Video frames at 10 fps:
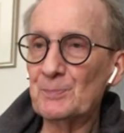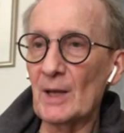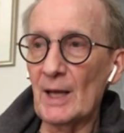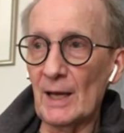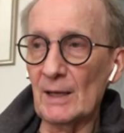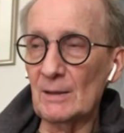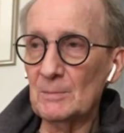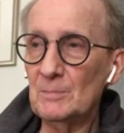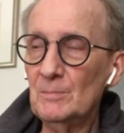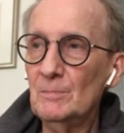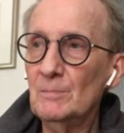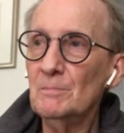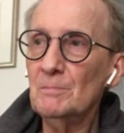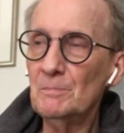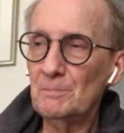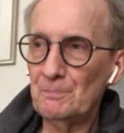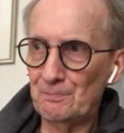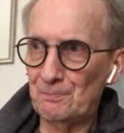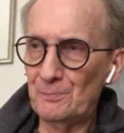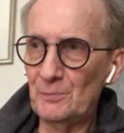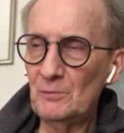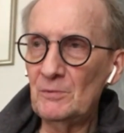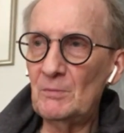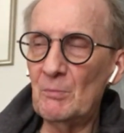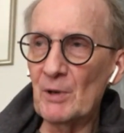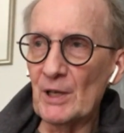But